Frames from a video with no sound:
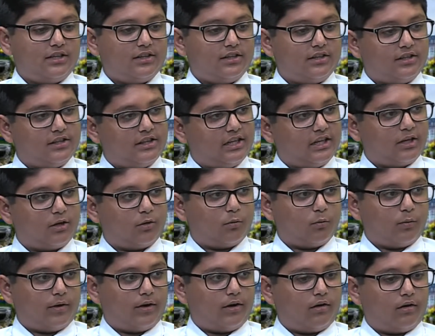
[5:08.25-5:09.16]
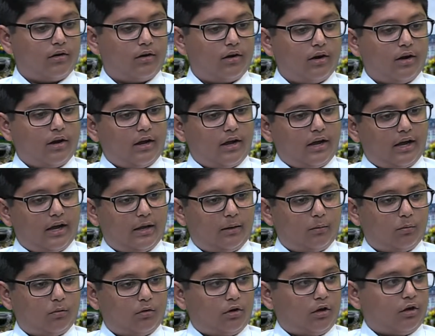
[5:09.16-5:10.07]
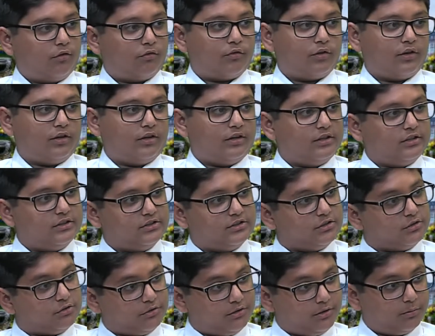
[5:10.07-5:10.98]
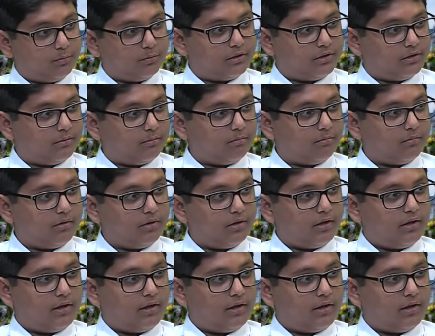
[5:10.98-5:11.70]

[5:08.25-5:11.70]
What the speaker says: the thing where I would often disagree with him,